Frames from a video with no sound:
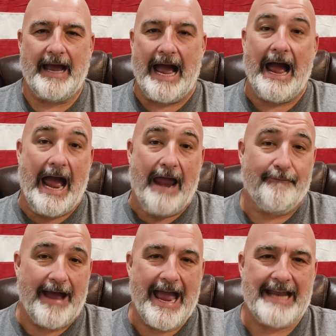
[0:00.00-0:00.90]

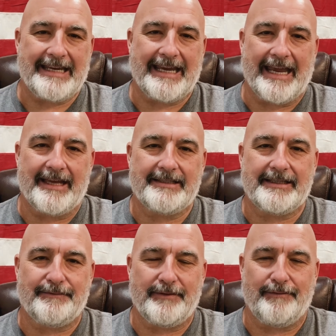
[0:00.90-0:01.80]
If I had to
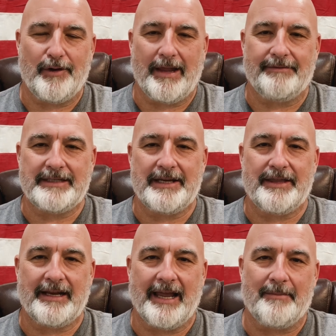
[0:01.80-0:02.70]
guess, if your life's
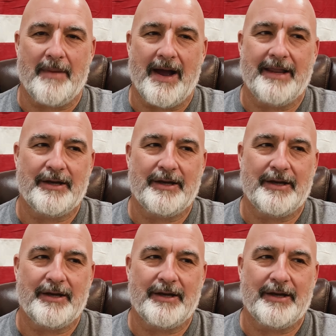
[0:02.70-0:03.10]
anything like mine,